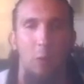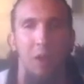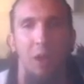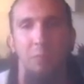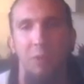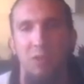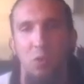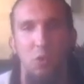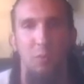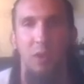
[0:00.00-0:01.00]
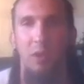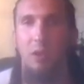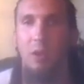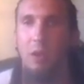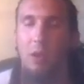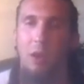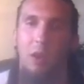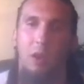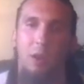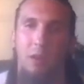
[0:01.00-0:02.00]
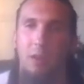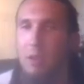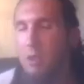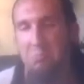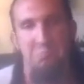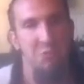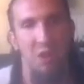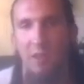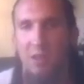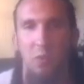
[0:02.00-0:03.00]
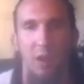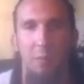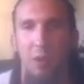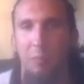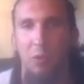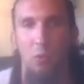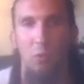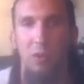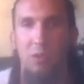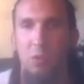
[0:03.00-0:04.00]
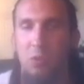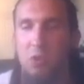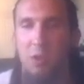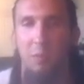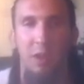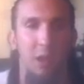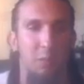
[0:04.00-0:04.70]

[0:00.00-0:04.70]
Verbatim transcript: me on my social media, uh, and that's what I've been up to: researching, making